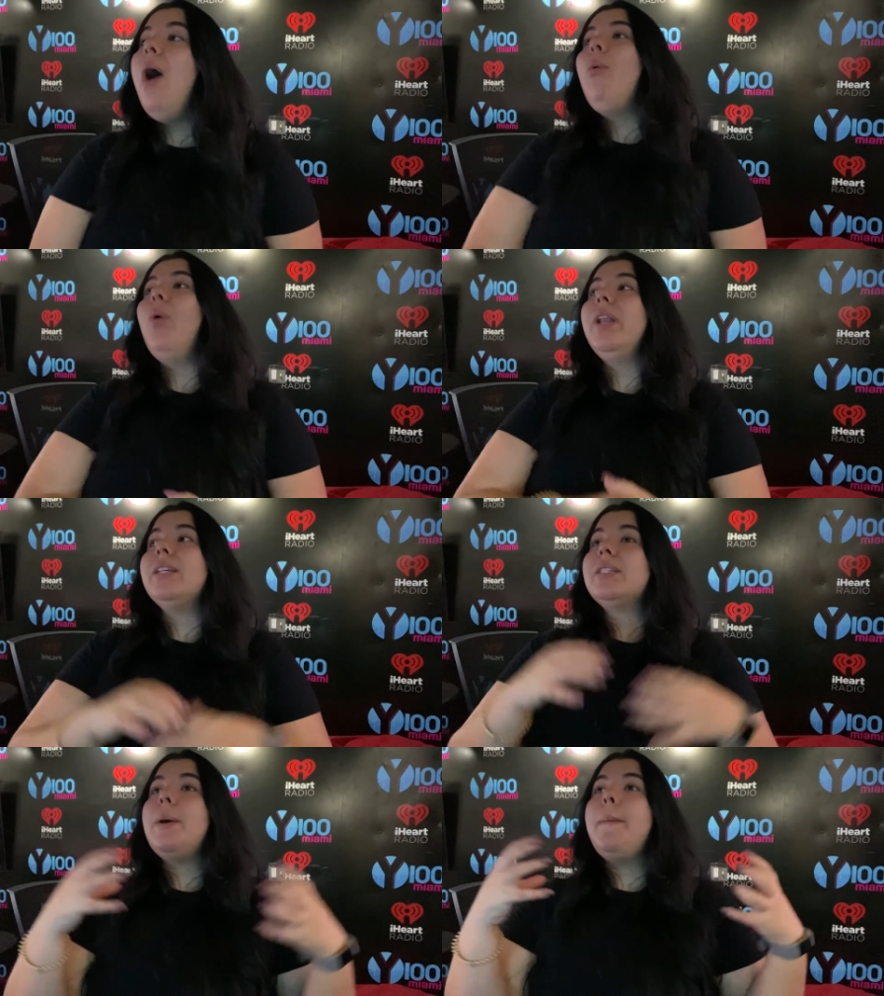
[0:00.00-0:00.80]
What
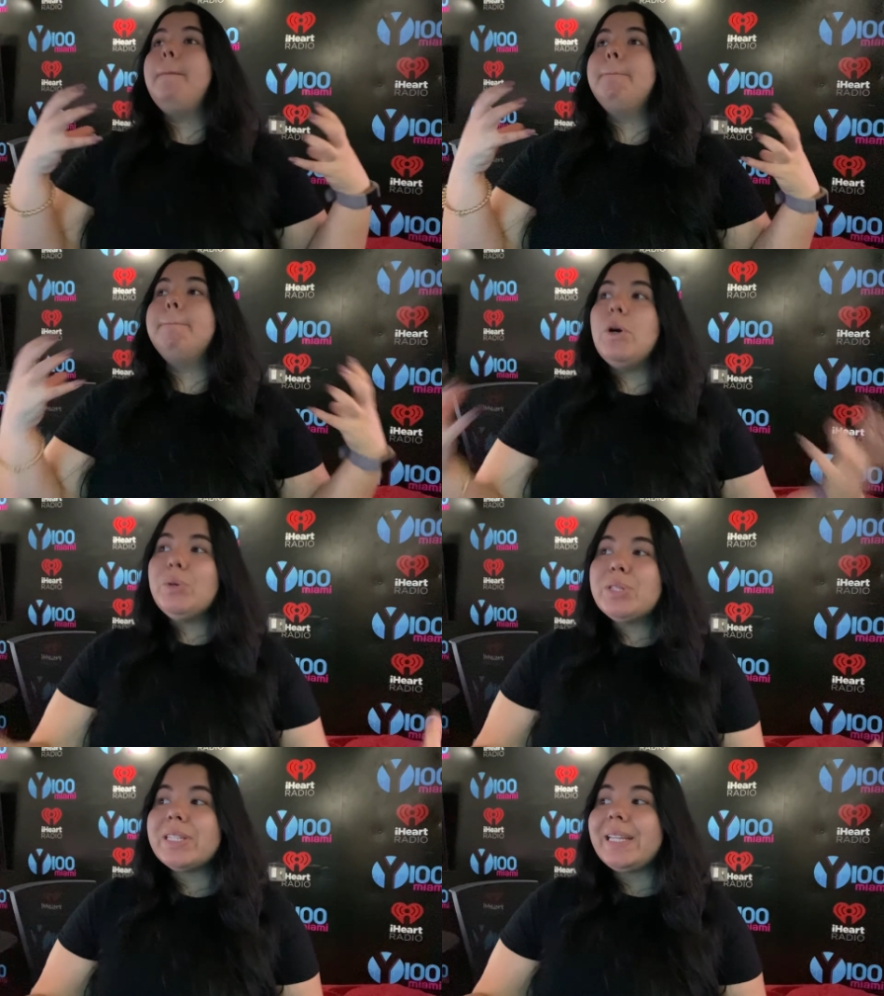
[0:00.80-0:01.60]
is
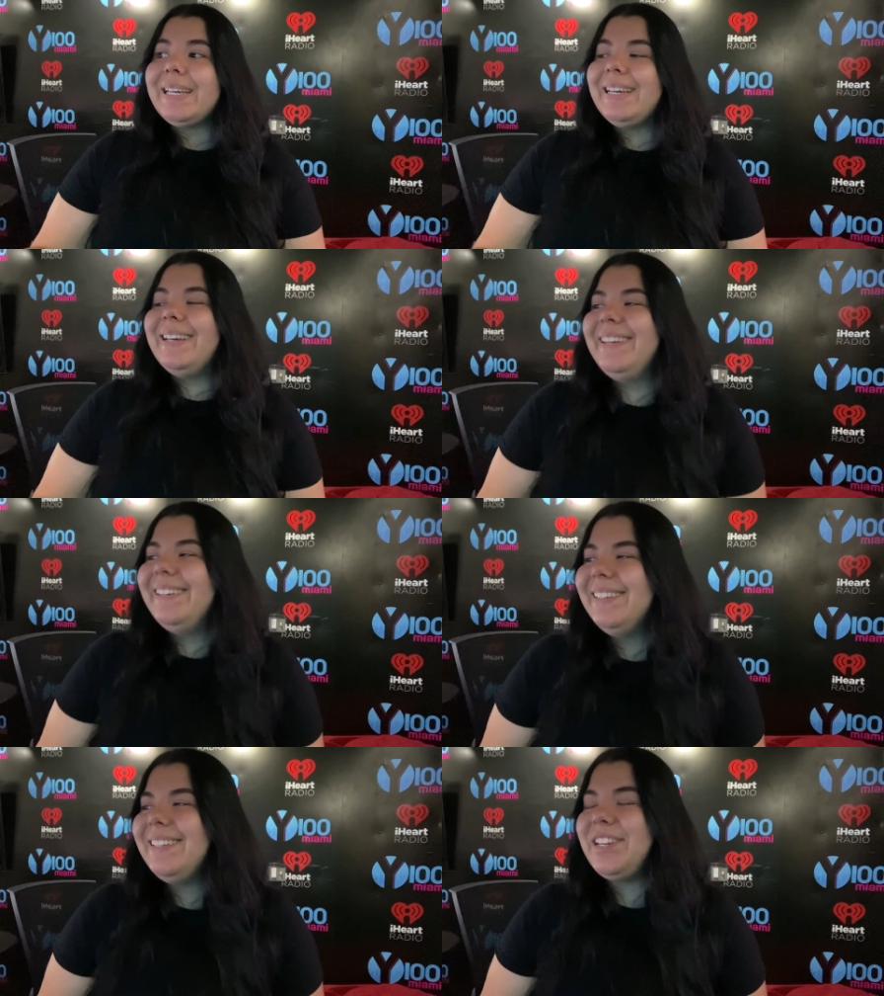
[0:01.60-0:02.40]
mostly
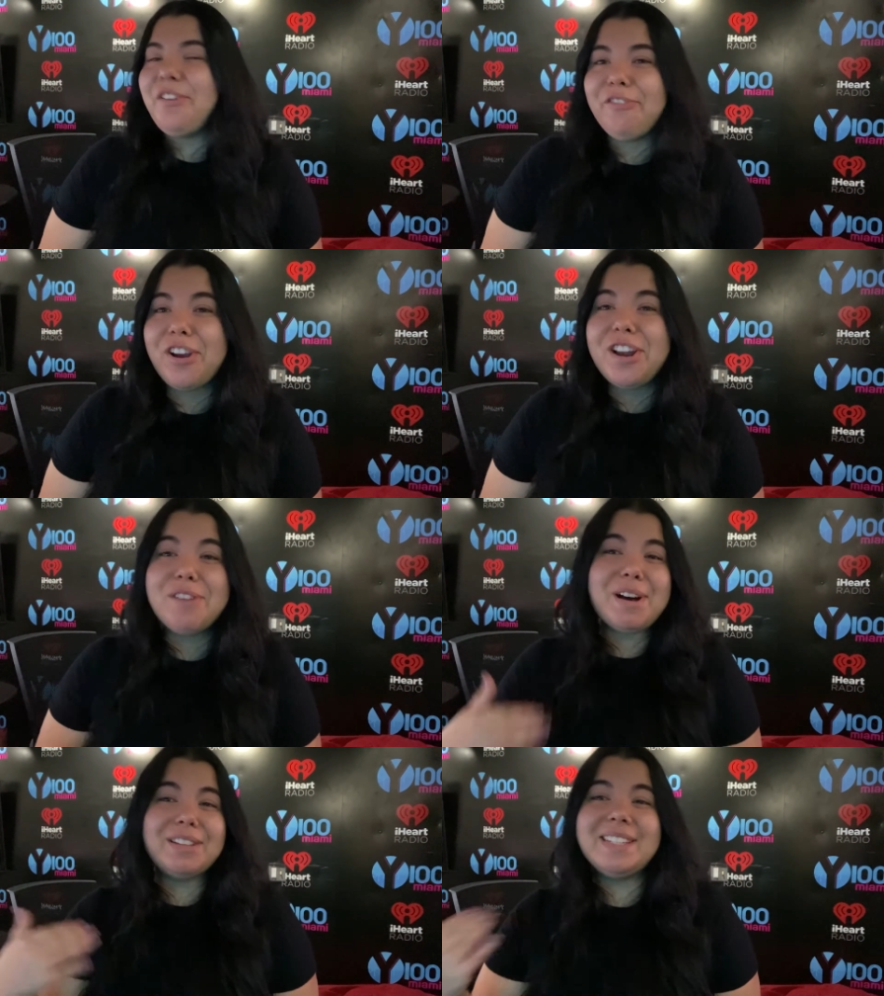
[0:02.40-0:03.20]
different
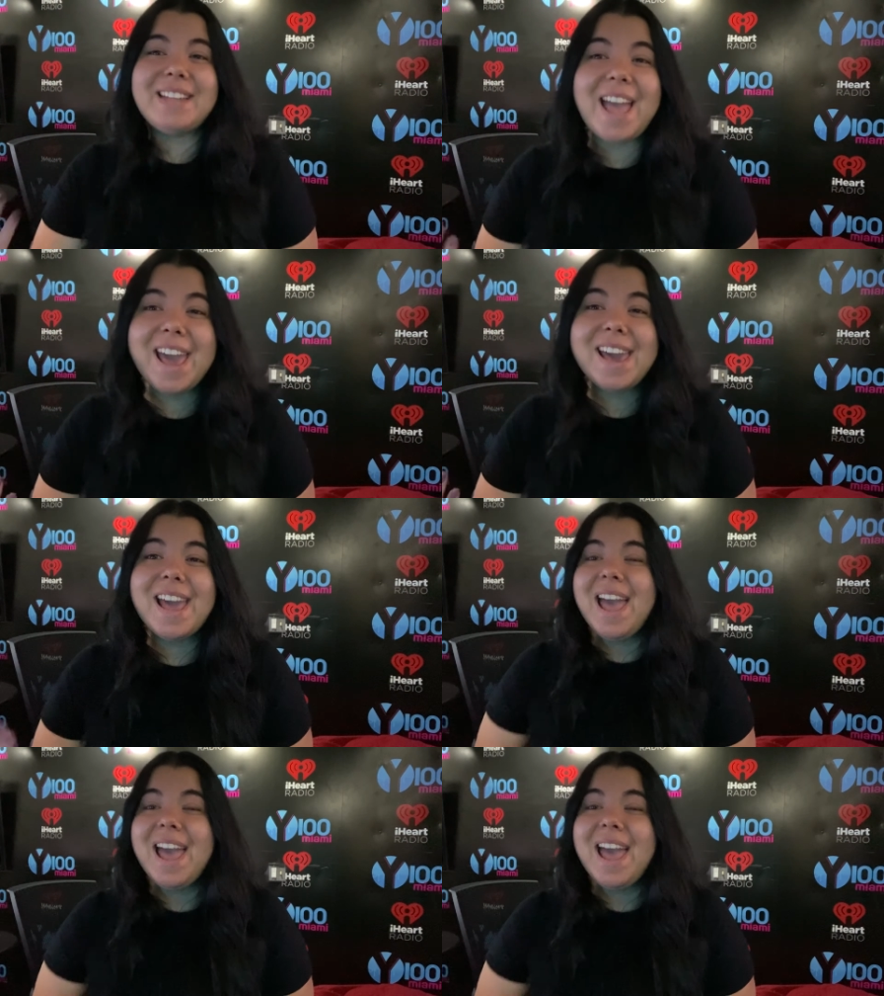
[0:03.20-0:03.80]
about today,